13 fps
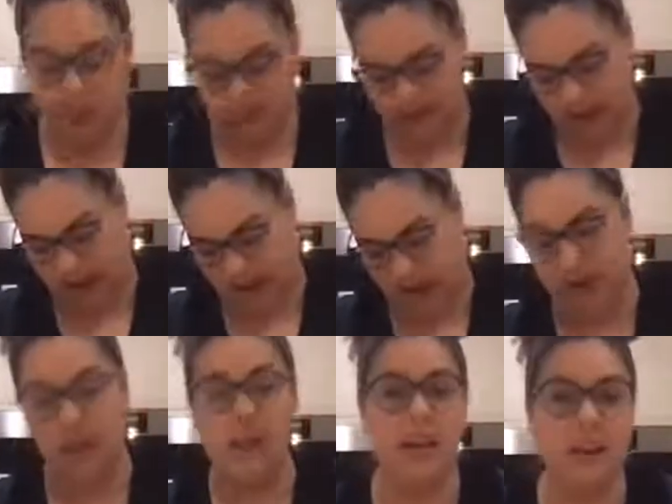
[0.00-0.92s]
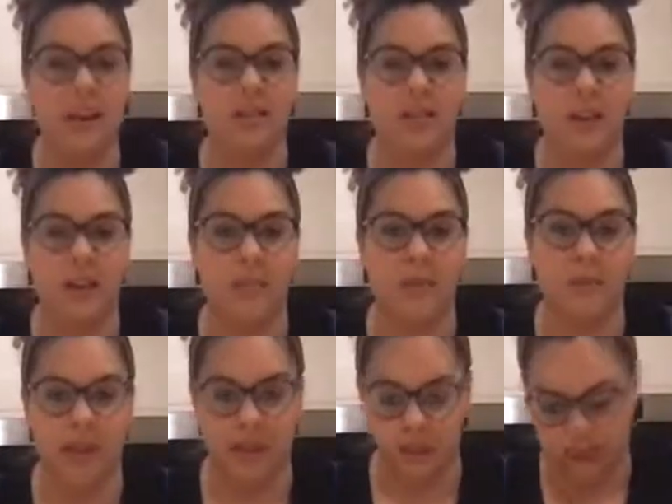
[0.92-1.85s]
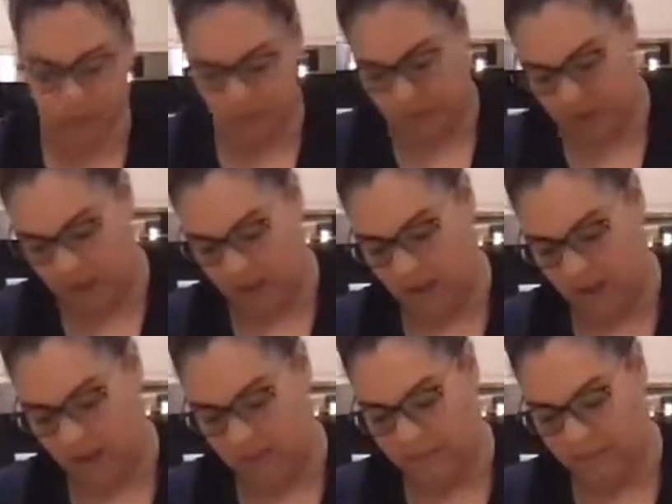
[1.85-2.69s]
Now, I know last time you all ignored me